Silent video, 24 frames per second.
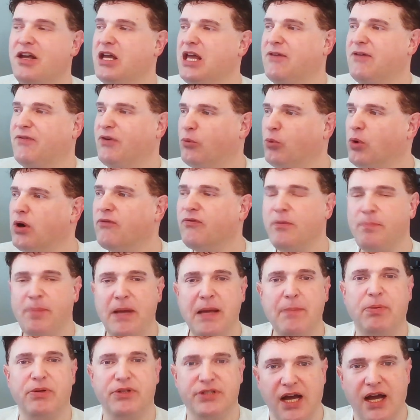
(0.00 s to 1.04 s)
If it weren't for
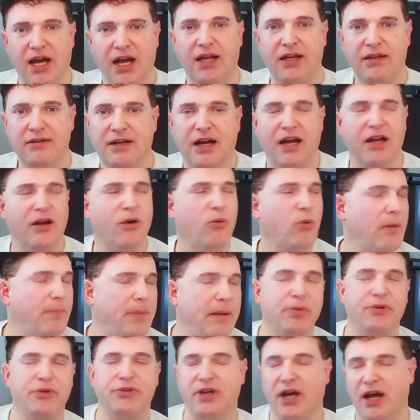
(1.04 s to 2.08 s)
people dying, I don't want
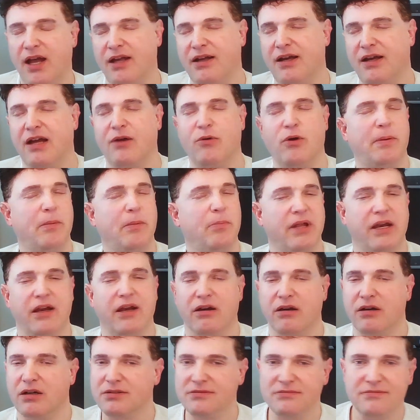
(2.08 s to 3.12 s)
people dying. I don't want people getting
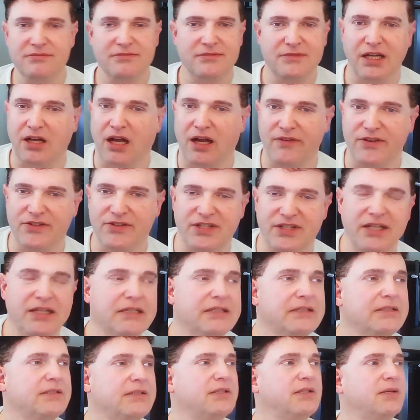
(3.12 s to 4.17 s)
hurt. Okay, obviously.
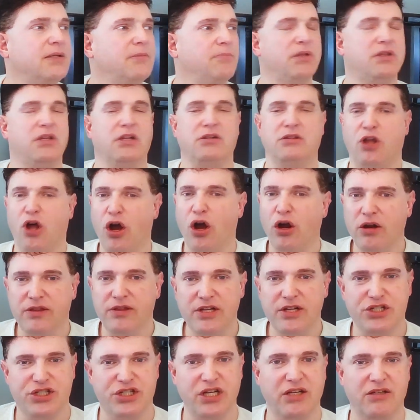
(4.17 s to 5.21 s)
But the longer
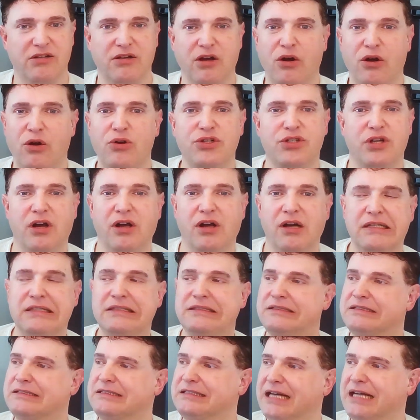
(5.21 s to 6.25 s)
this shit goes
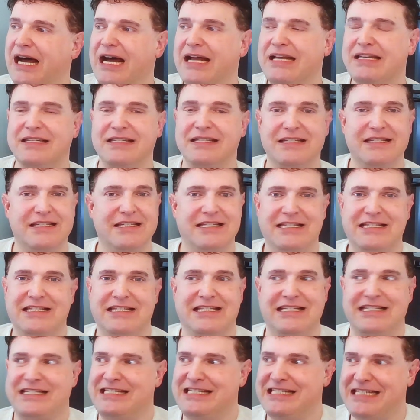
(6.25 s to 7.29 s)
on, god
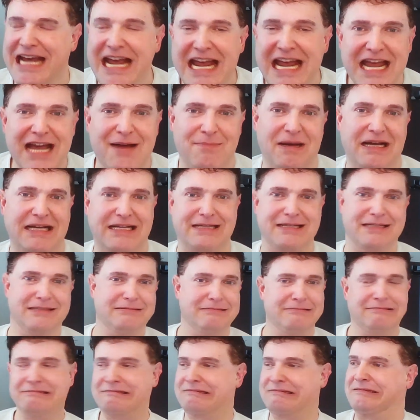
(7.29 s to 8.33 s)
damn, I get...
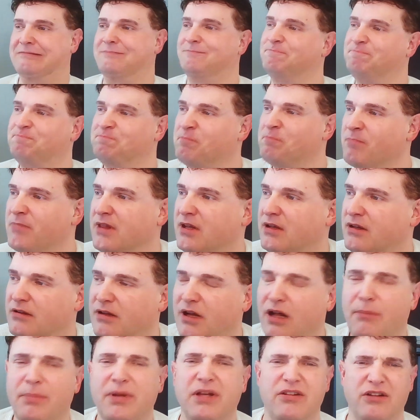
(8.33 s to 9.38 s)

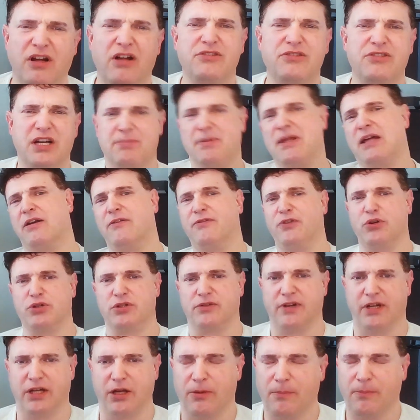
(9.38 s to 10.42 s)
I'll talk about that in a future
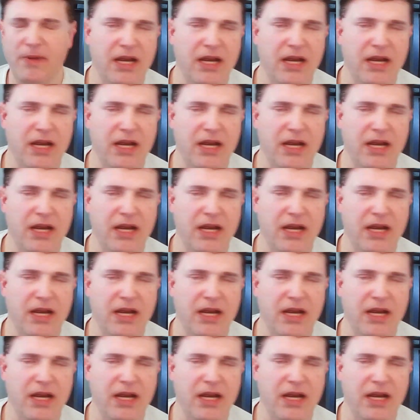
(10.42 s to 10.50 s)
video.